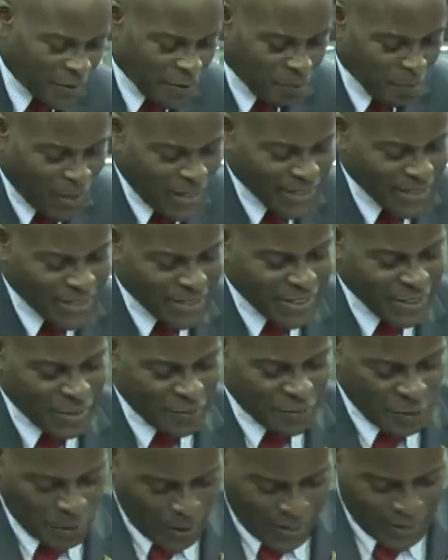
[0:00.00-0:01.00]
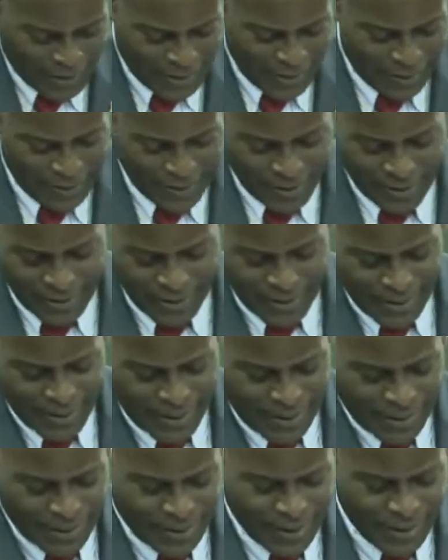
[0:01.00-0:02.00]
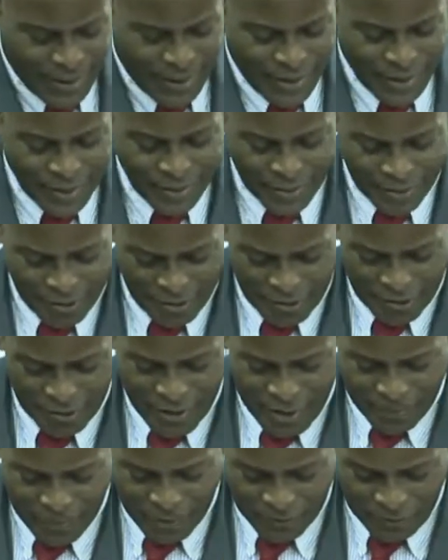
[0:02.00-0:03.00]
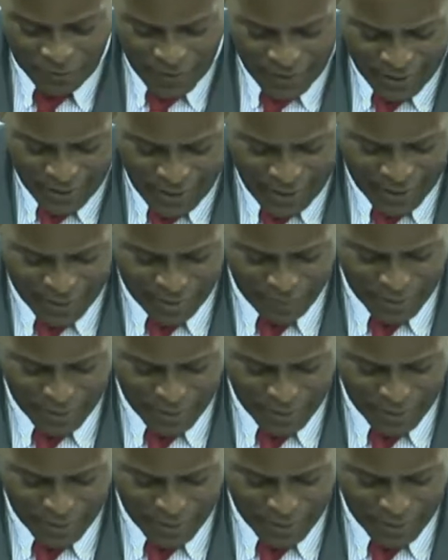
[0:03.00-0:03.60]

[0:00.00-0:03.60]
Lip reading: budget of 2013, the Honourable Finance